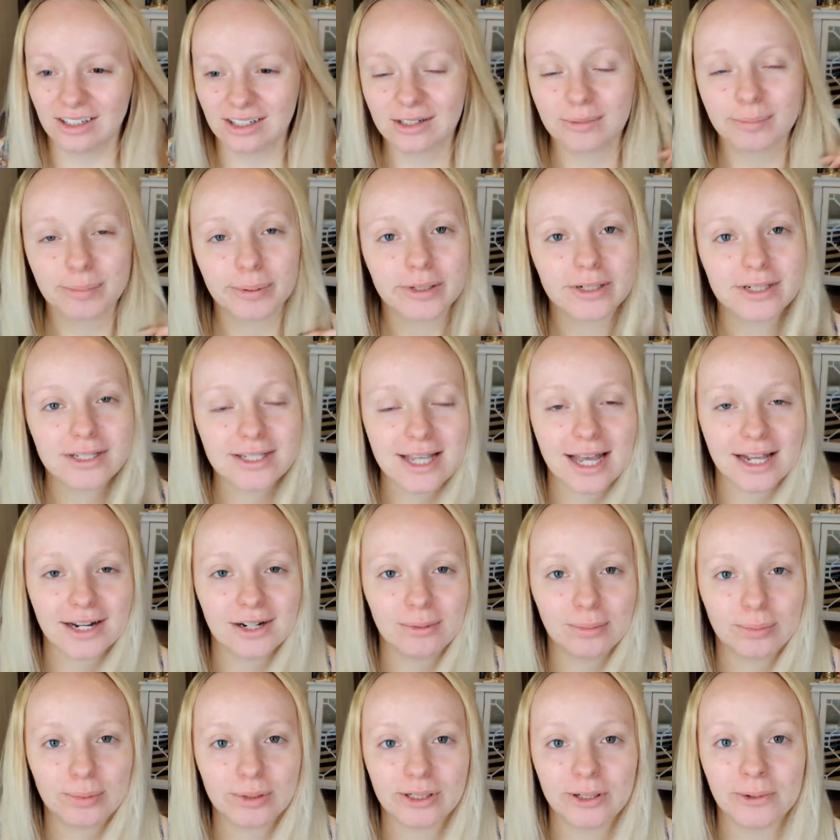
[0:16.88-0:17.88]
look
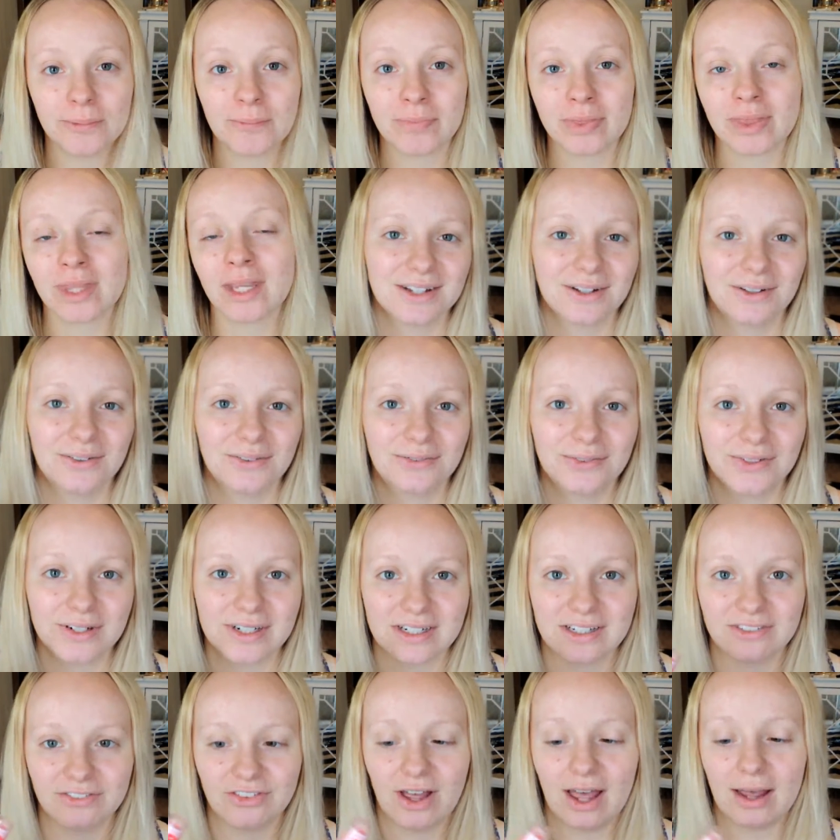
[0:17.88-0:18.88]
presentable. So
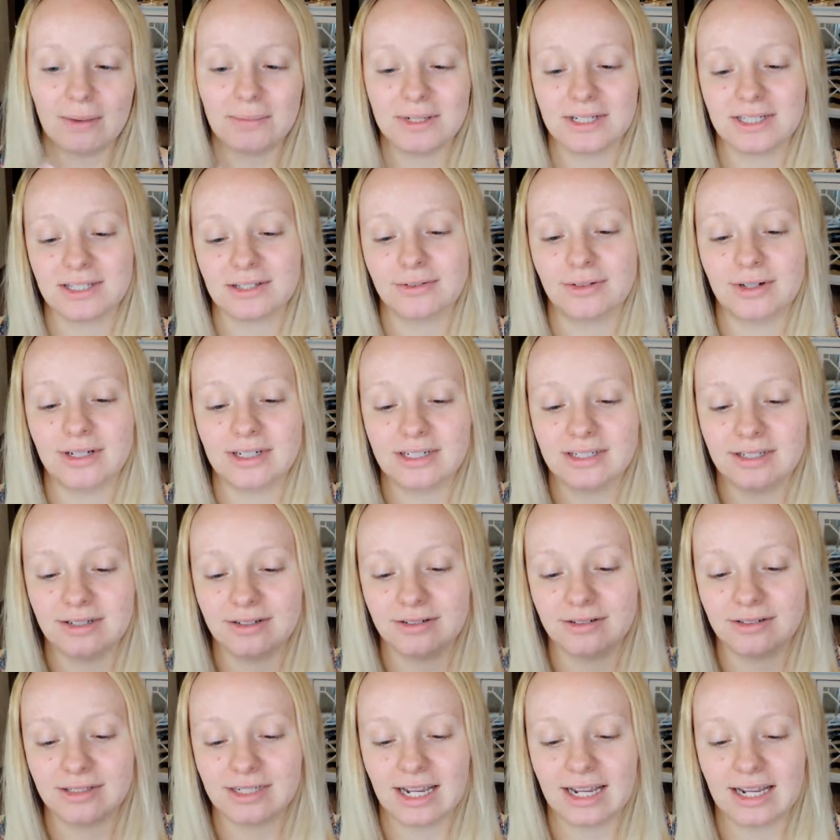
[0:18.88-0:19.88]
first of all, I'm just going
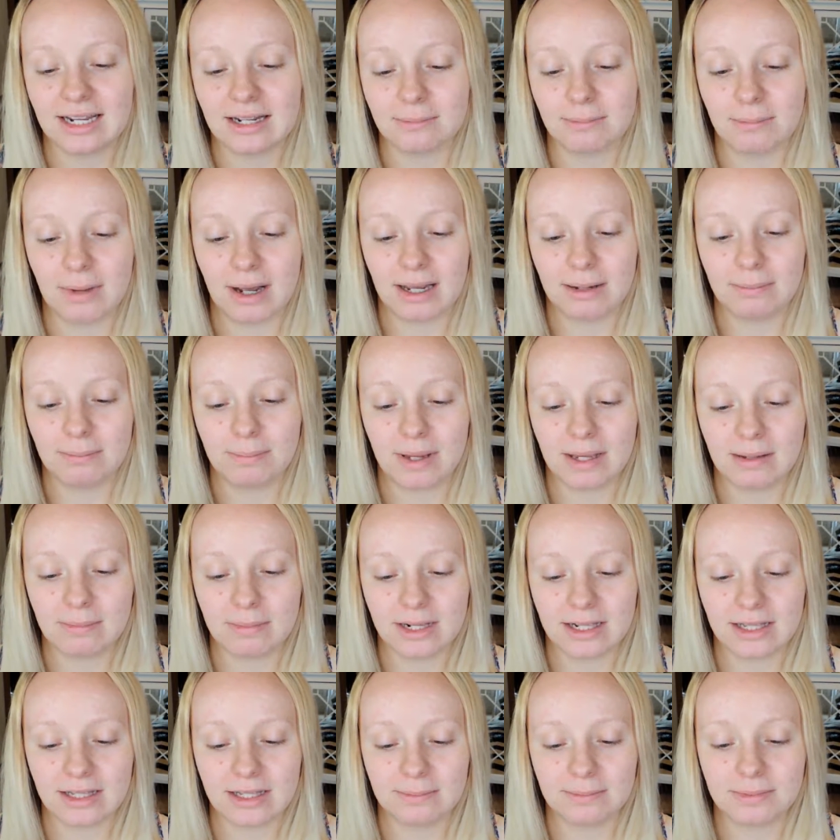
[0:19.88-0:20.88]
to take my
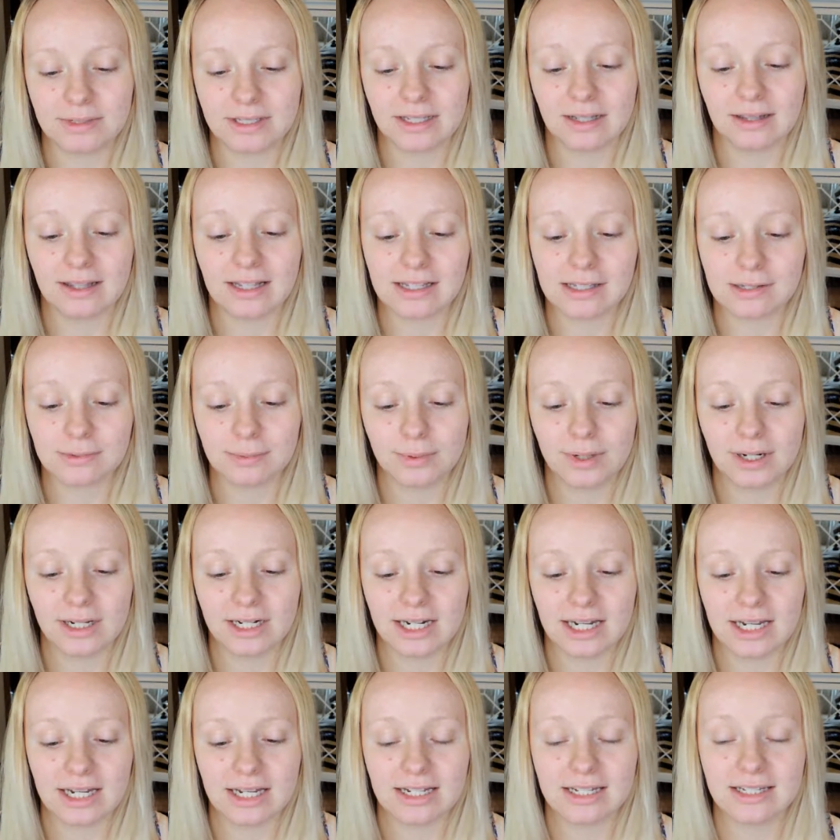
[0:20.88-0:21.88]
baby lips. This
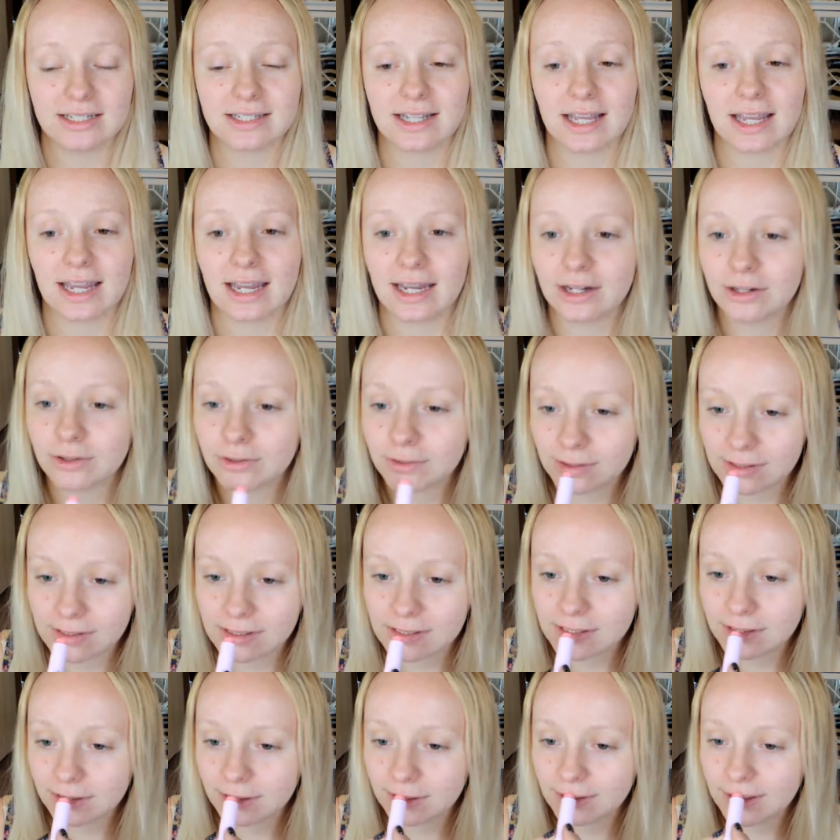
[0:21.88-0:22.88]
one is a
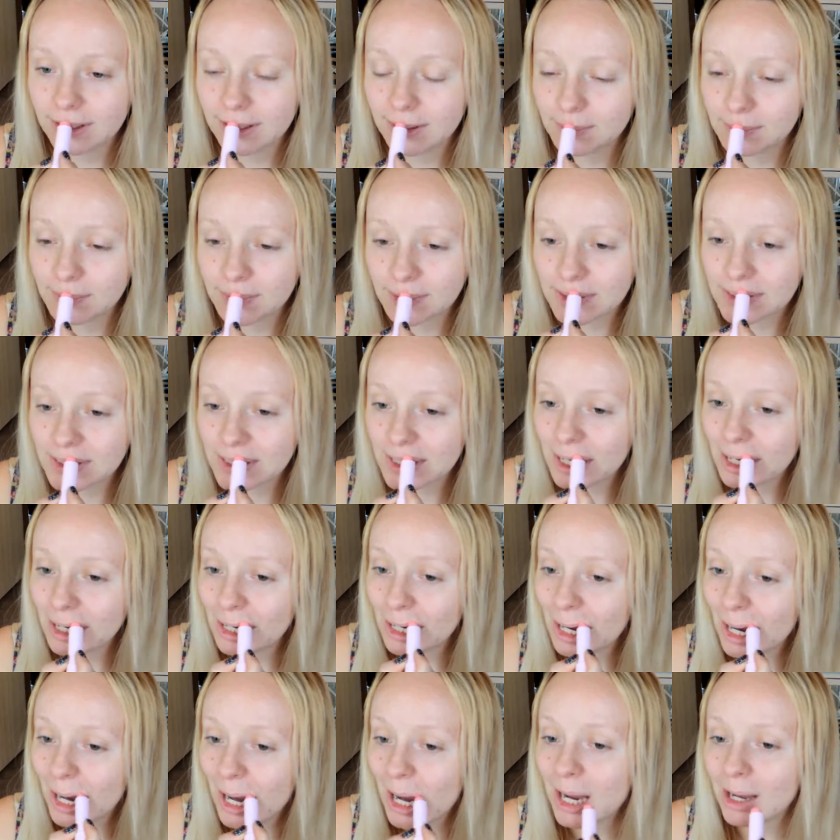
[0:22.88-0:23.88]
crystal lips,
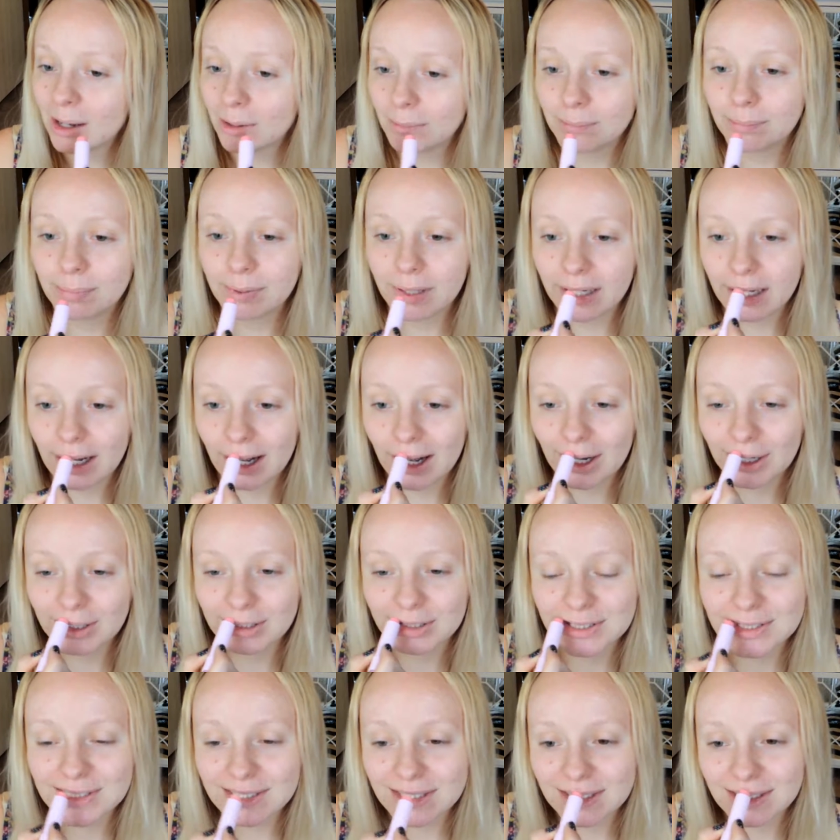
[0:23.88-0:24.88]
but
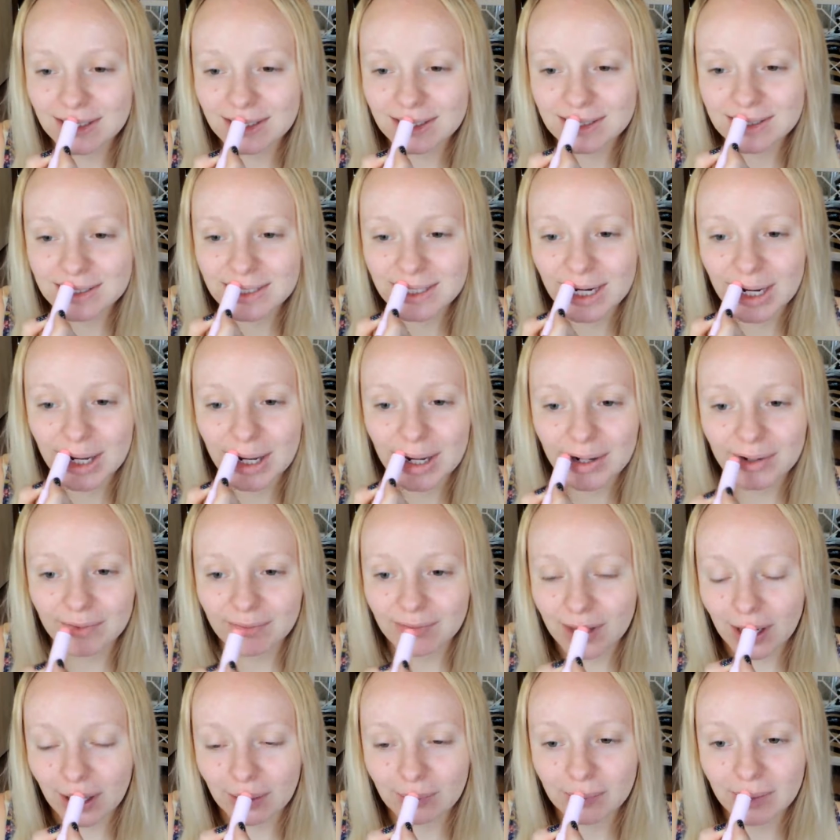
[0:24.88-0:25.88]
honestly it doesn't
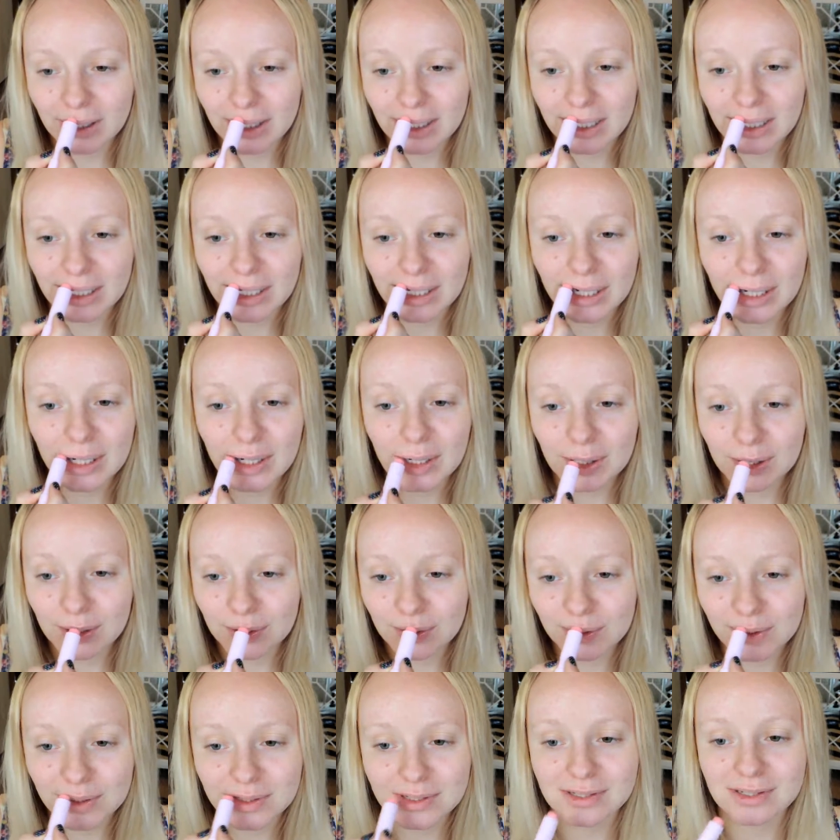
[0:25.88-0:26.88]
have that many
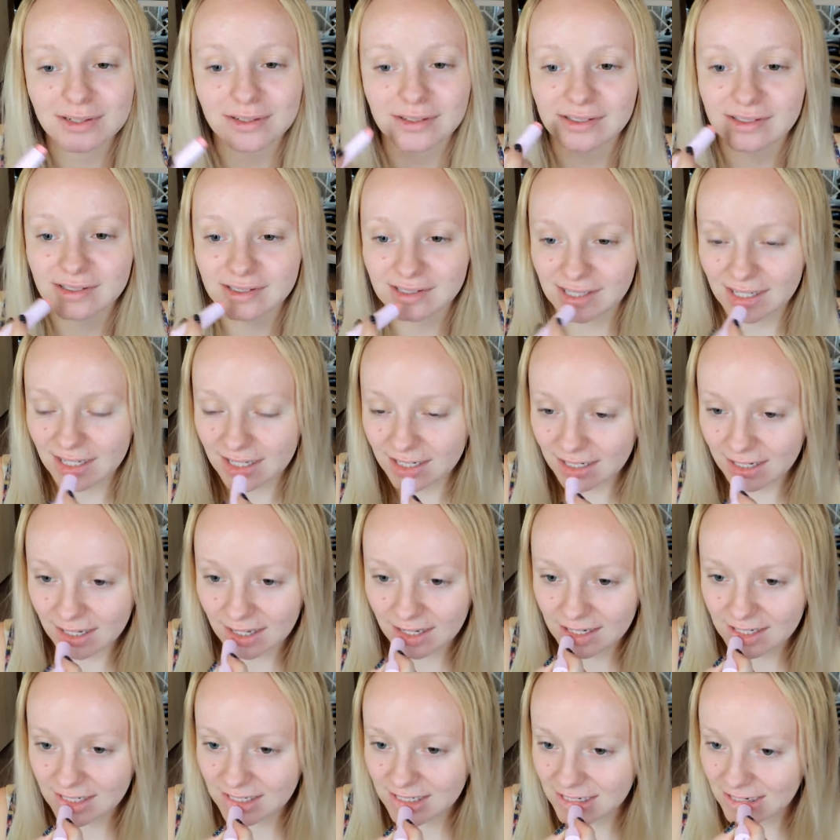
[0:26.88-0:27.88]
crystals in
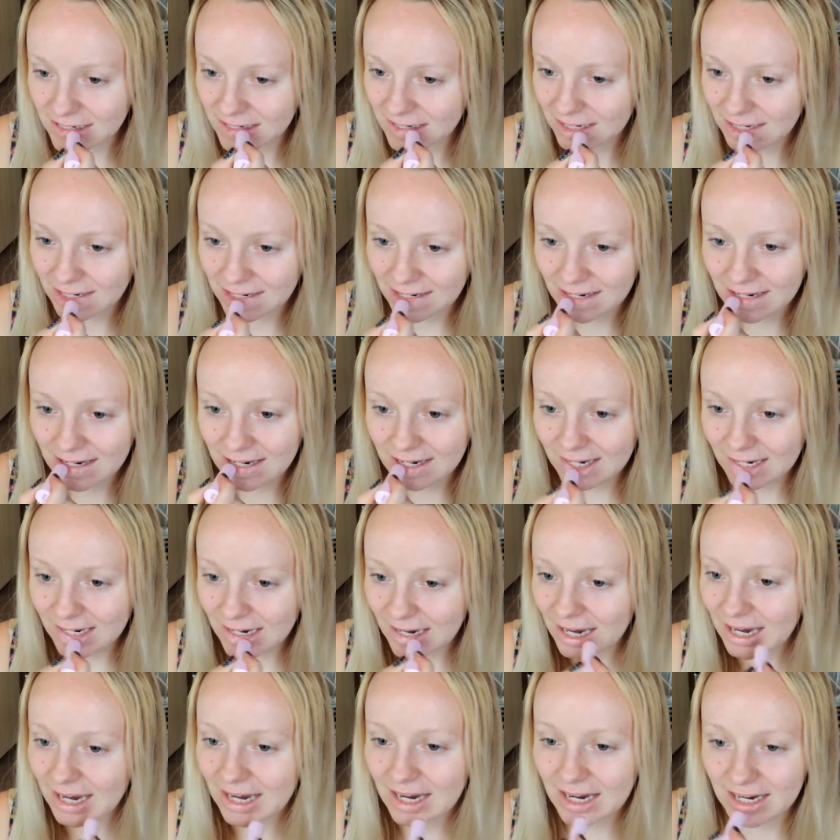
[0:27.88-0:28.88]
it,
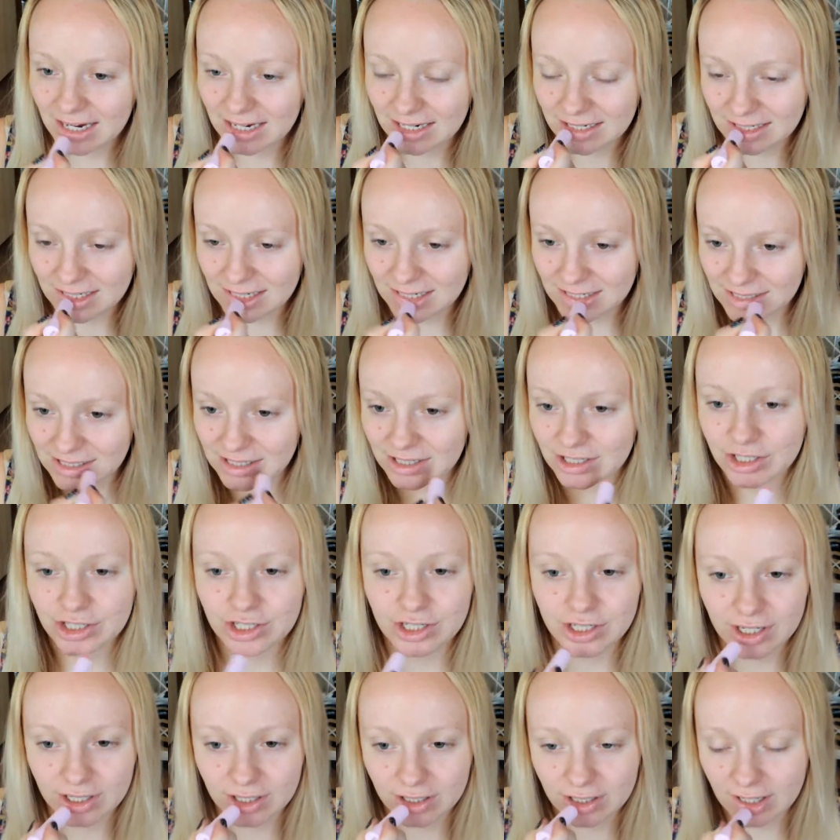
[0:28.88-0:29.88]
and it's a
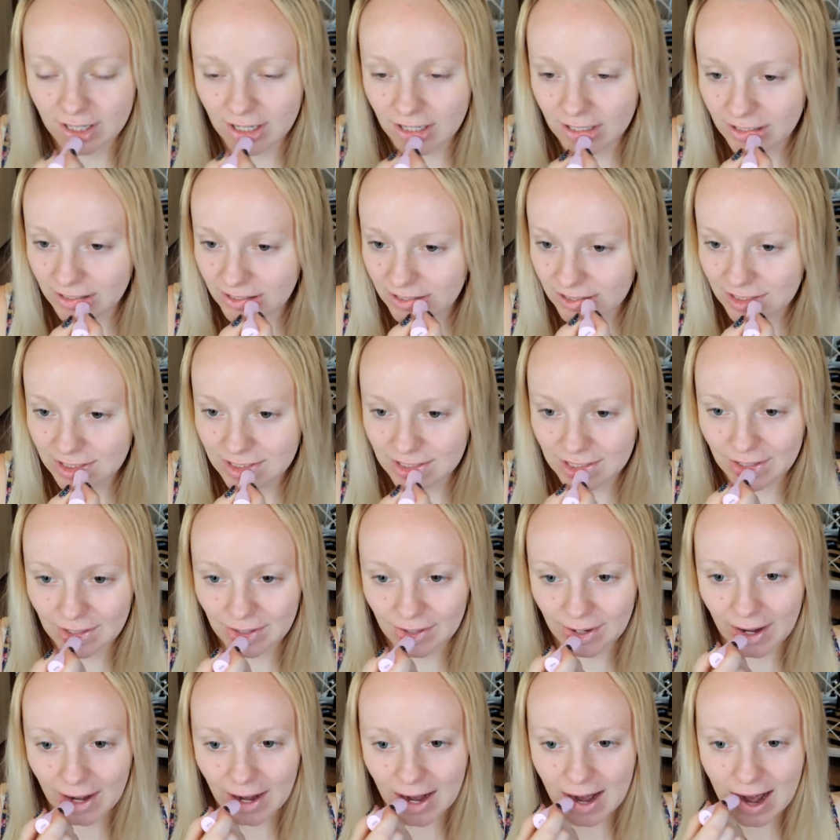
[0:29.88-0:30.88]
sheer color,
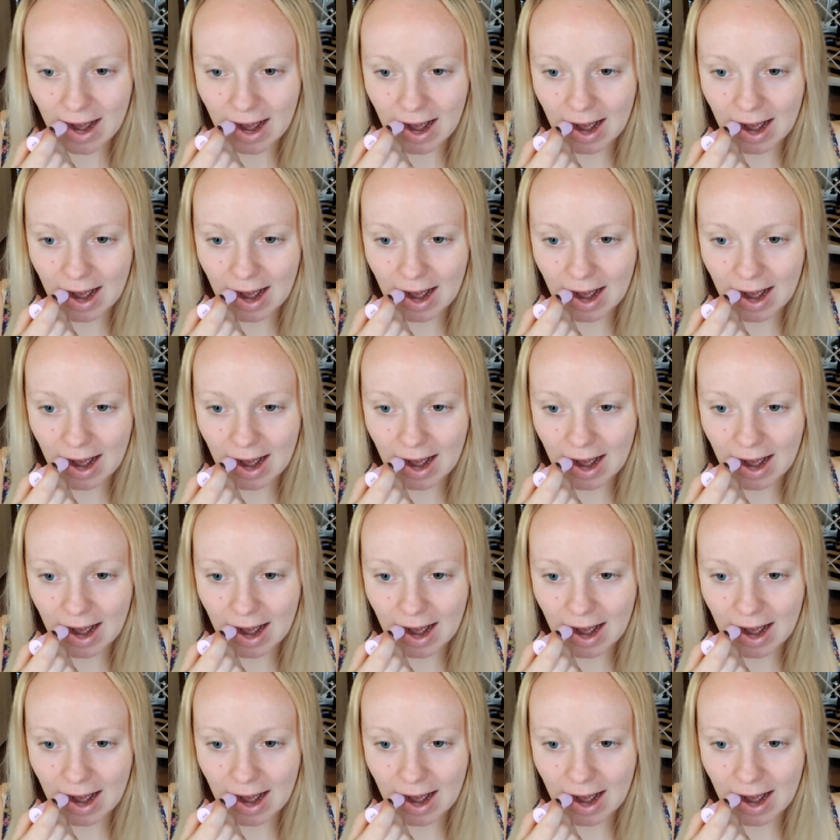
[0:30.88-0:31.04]
so